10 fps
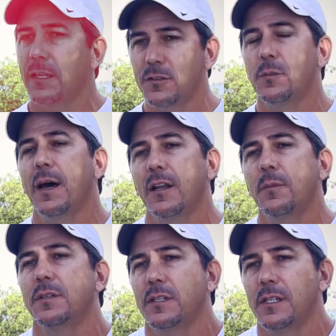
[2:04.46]
doesn't matter the
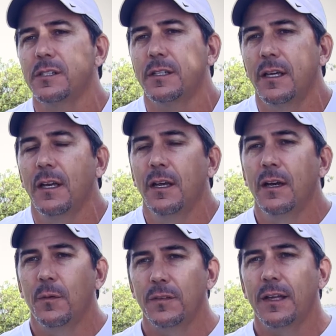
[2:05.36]
position.
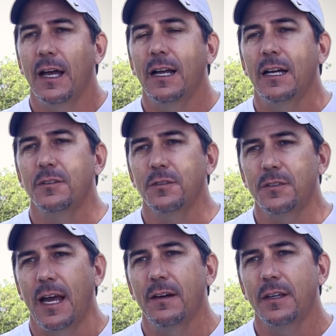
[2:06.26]
We've got guys on
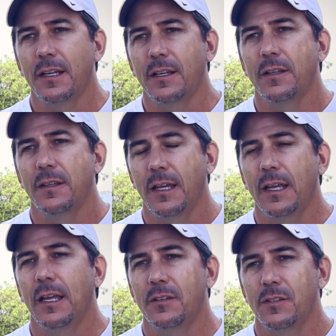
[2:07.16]
staff that can, that
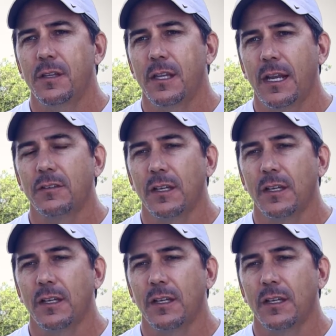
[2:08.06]
can get you to the next